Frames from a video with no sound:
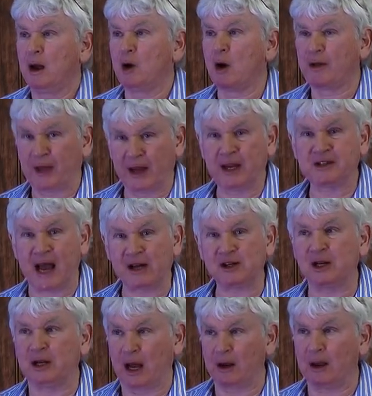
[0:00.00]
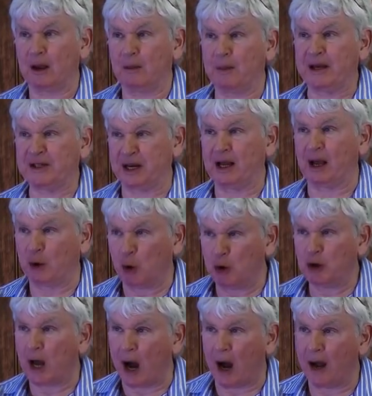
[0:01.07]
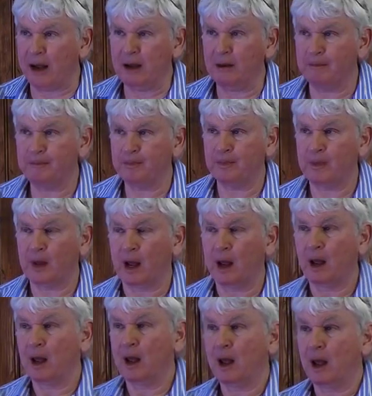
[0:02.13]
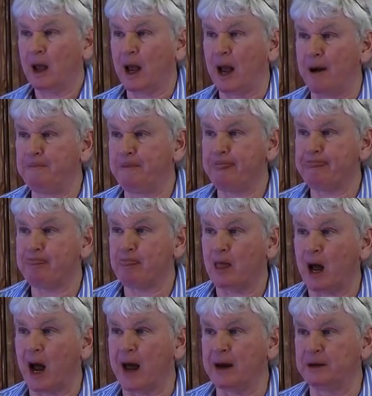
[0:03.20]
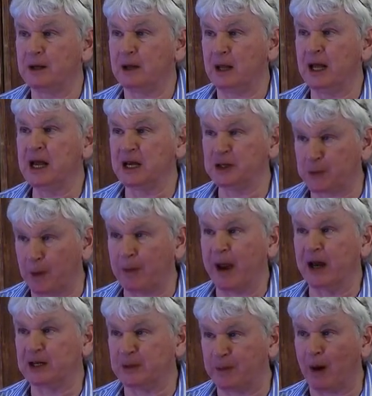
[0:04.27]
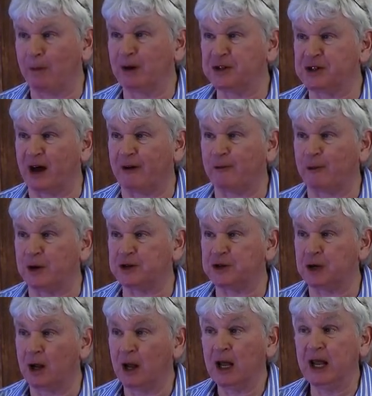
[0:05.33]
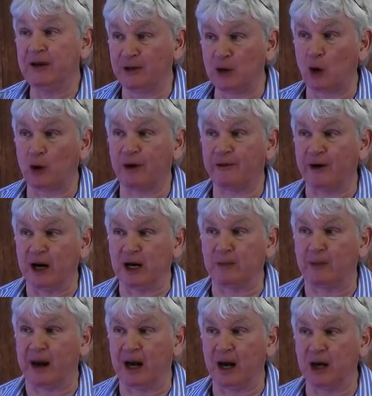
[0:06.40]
who I think is actually basically a good guy, and he is prepared to publish stuff which, even though they're funded by